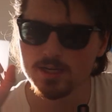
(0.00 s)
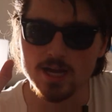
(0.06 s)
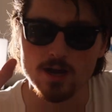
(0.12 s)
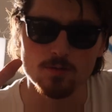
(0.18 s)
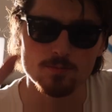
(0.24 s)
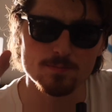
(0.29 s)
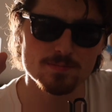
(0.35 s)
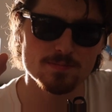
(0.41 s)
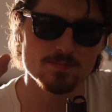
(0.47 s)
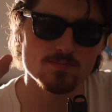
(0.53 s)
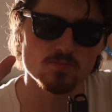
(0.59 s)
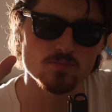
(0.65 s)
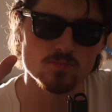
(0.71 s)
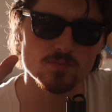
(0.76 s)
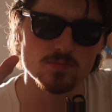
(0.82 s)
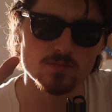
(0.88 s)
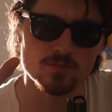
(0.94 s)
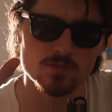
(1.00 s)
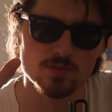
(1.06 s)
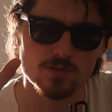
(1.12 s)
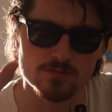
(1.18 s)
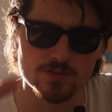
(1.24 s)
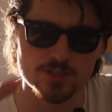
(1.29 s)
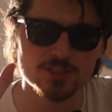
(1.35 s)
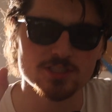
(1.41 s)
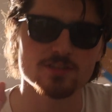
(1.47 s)
Now, the
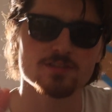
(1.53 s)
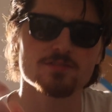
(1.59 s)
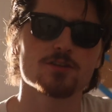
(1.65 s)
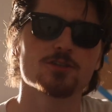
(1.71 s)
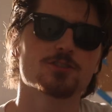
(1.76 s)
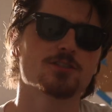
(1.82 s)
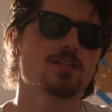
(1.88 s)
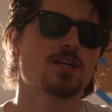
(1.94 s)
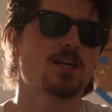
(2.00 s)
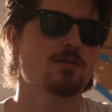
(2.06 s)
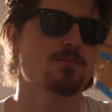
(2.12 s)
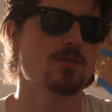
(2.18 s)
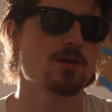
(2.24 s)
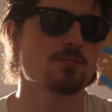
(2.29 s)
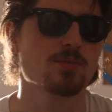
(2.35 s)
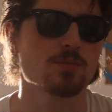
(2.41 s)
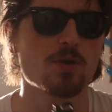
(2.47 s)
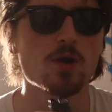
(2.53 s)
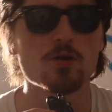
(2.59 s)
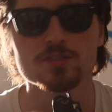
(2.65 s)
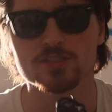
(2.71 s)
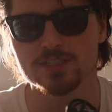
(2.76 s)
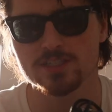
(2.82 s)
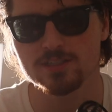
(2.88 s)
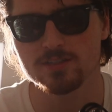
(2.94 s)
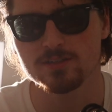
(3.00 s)
vision of the future that I'm
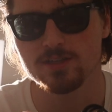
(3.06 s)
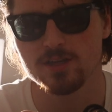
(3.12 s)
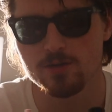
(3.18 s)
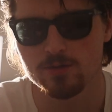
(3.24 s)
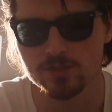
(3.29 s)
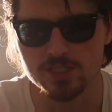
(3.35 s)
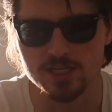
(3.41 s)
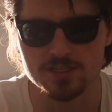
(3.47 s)
proposing, which